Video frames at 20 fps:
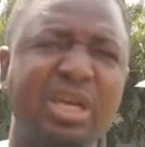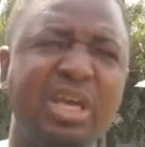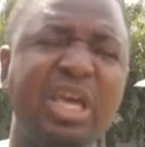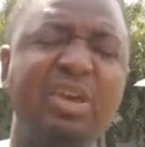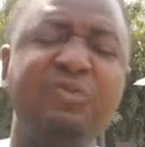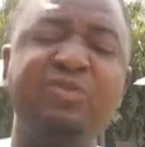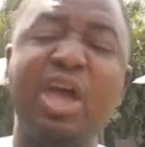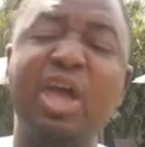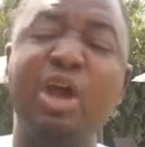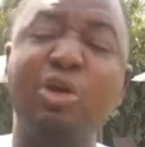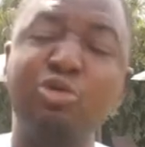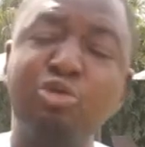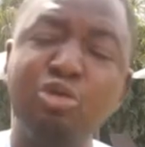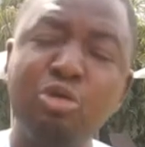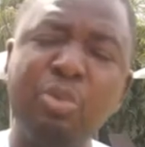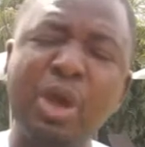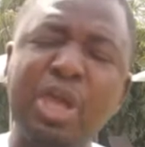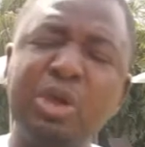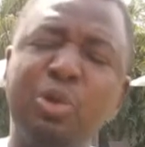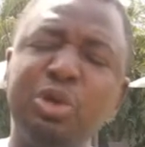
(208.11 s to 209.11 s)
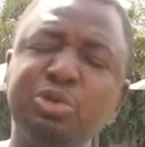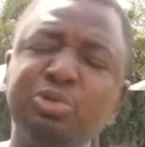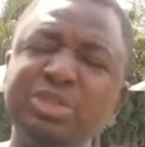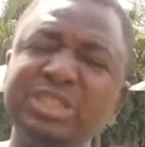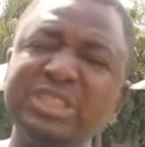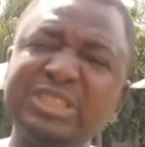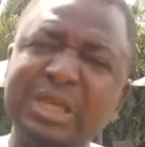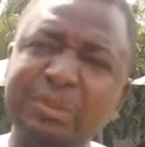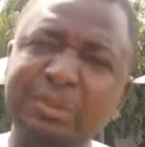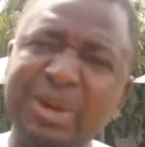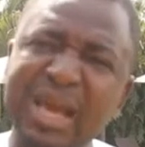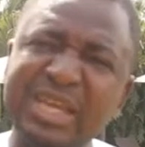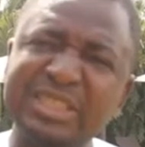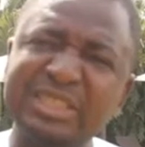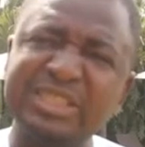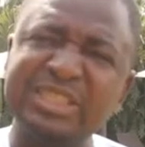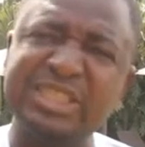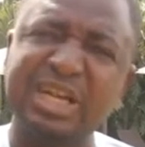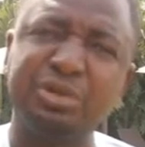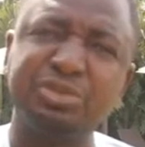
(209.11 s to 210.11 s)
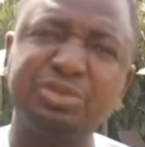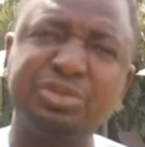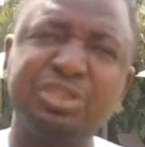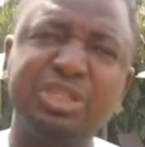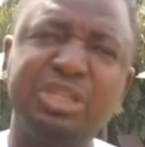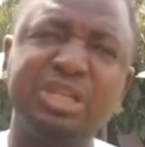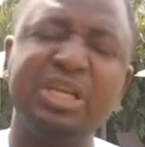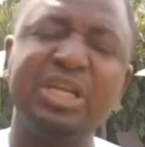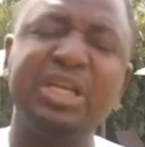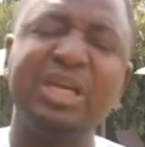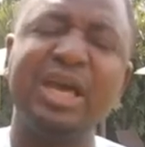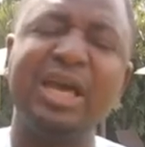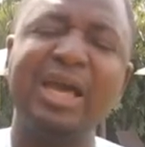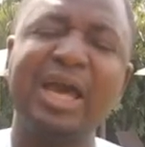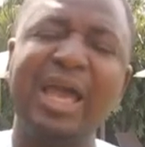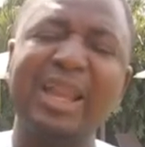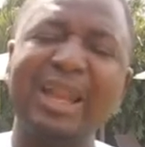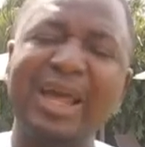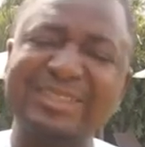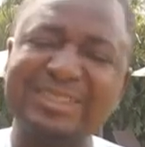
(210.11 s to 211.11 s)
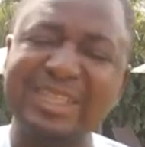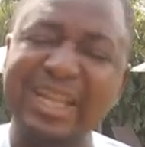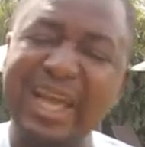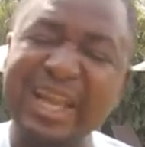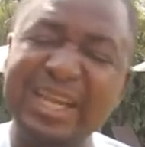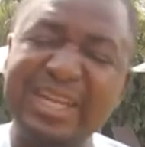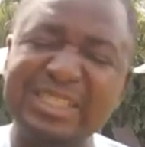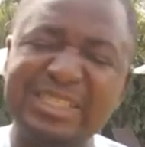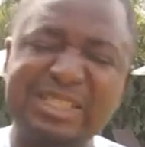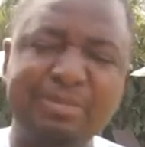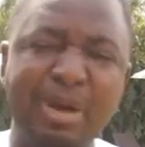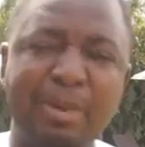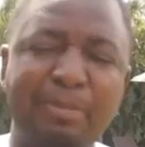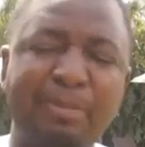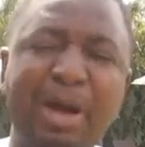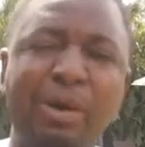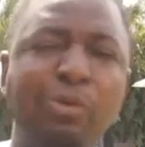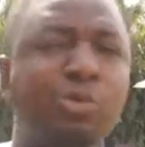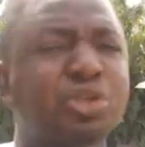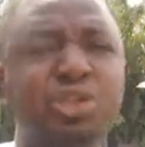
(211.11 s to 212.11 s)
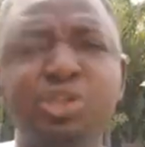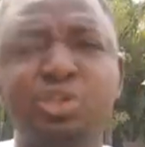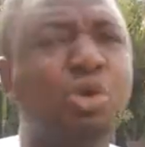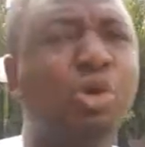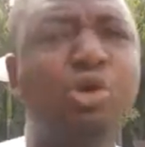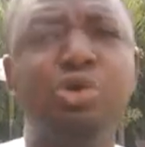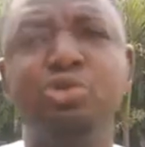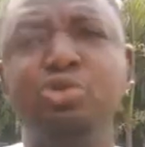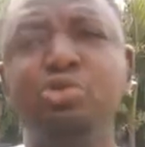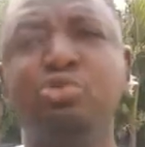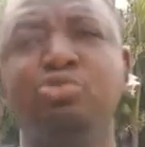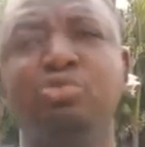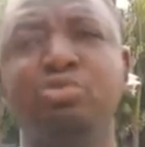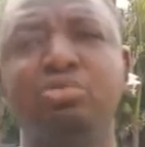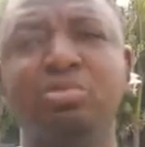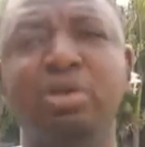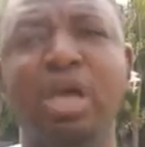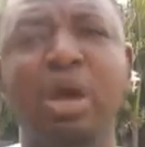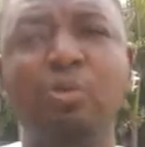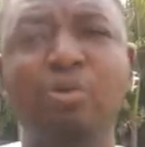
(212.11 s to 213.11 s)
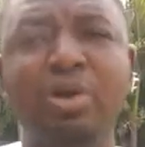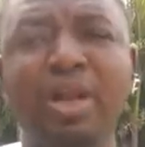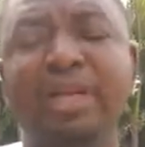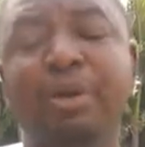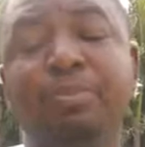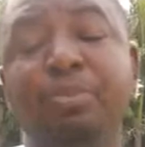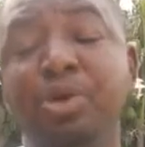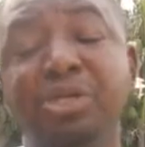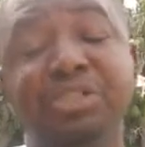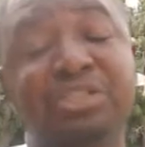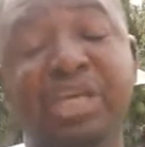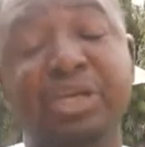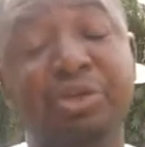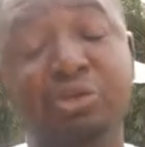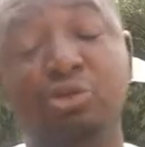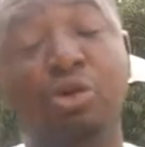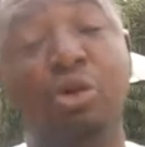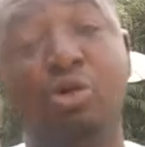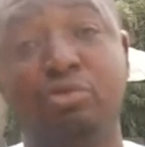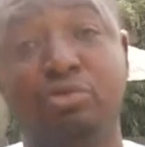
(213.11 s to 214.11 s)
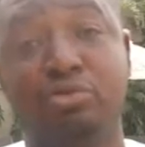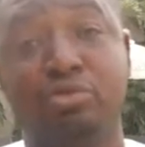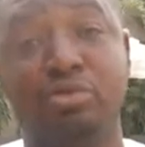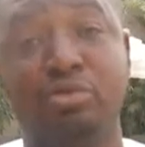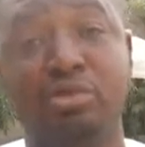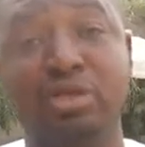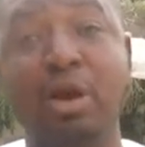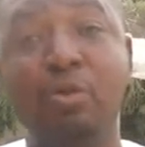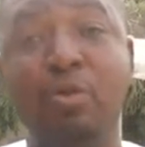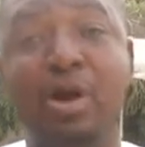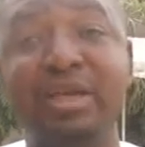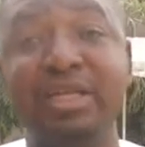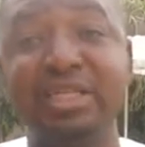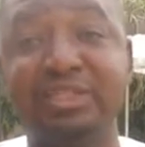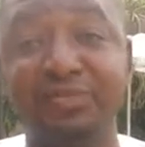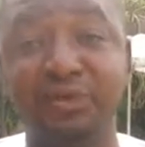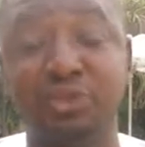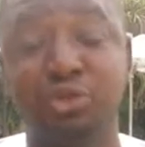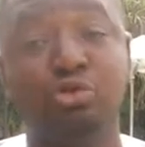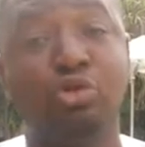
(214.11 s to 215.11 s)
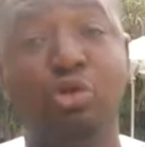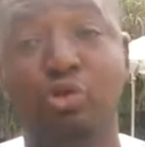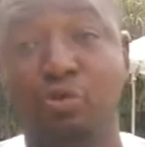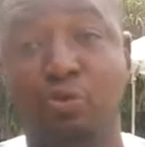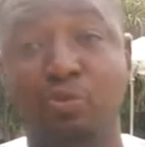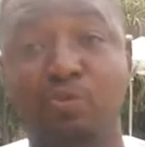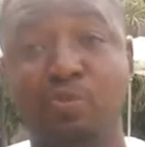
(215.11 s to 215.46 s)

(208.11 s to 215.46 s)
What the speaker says: If you are a group and you want to destabilize this country, and as an NDC member, we'll disown you and we'll let the police take you on. That one is for sure.